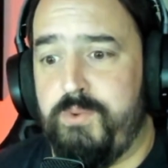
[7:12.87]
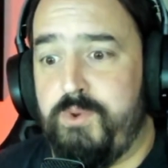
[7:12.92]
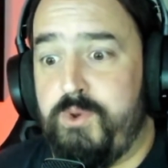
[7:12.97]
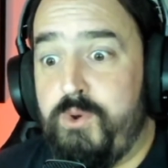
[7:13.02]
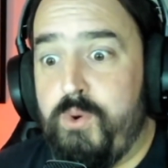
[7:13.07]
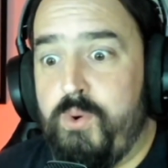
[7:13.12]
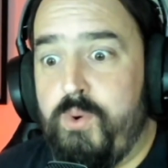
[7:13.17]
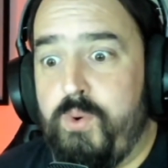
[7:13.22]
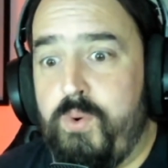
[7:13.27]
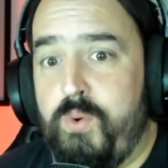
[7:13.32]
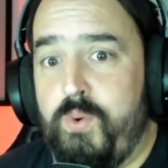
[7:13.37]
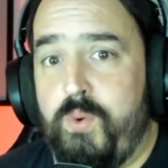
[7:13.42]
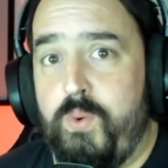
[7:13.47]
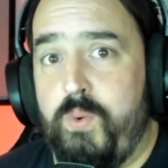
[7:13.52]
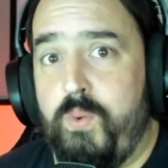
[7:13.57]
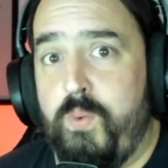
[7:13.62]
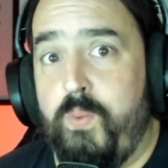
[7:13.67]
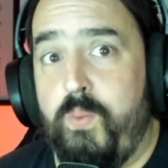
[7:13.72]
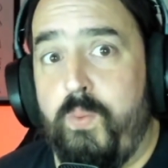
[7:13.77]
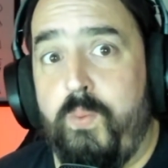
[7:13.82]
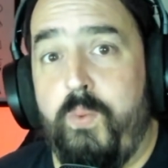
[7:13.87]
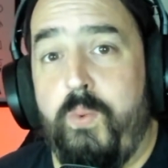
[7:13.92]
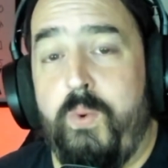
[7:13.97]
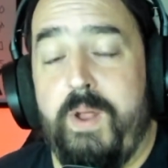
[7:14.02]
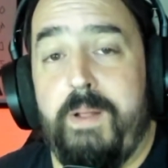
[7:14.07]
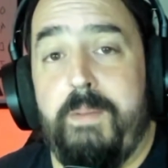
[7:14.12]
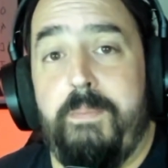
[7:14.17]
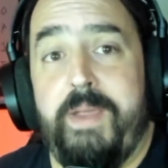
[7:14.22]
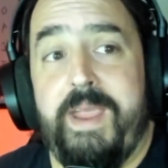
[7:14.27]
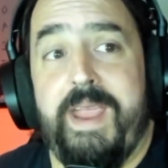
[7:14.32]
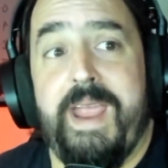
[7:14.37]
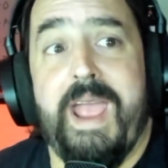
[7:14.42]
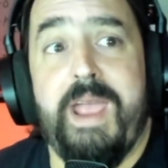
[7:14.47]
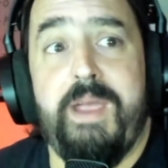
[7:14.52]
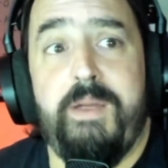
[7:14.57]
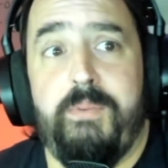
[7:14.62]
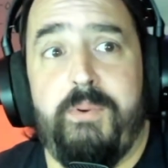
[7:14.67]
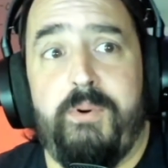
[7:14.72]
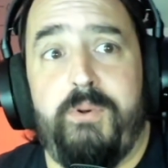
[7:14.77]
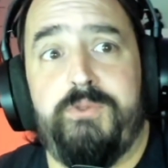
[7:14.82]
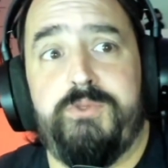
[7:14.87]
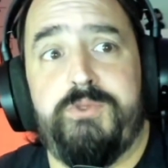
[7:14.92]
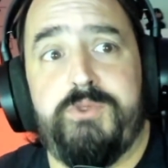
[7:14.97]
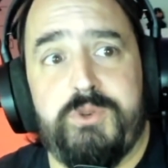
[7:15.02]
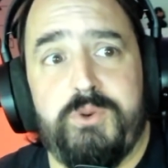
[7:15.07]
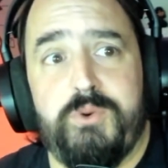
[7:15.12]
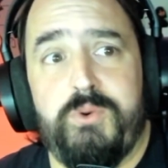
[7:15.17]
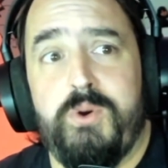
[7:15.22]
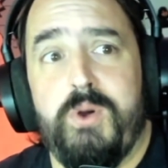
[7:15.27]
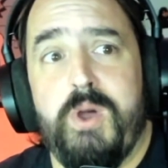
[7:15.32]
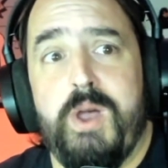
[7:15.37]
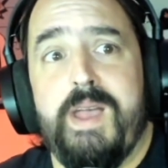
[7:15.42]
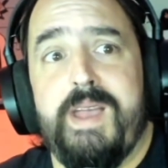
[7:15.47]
you will be able to